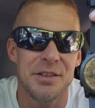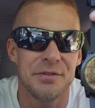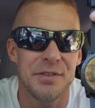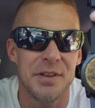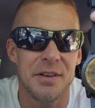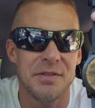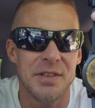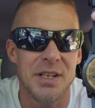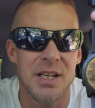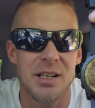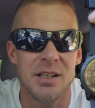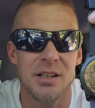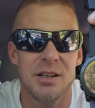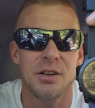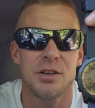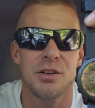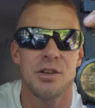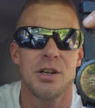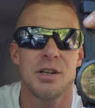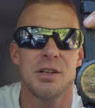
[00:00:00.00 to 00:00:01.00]

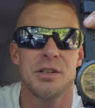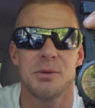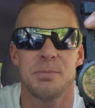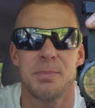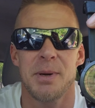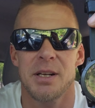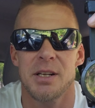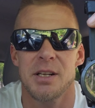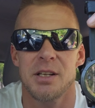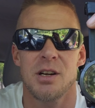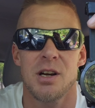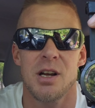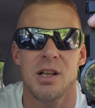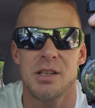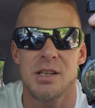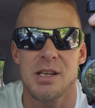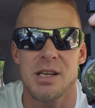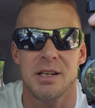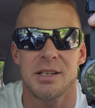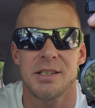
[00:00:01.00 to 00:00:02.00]
$1,500 depending on
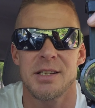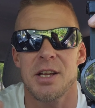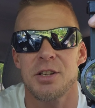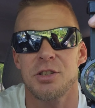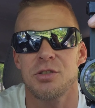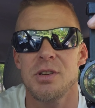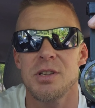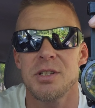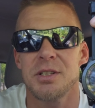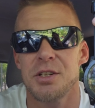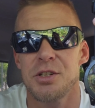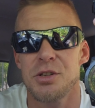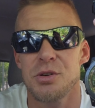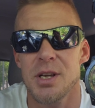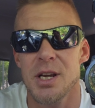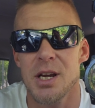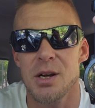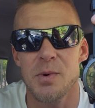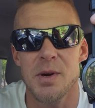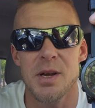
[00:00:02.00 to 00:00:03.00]
the accessories that you
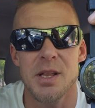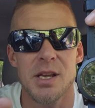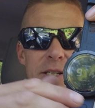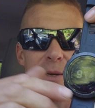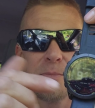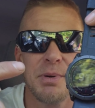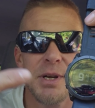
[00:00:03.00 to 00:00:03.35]
get with it.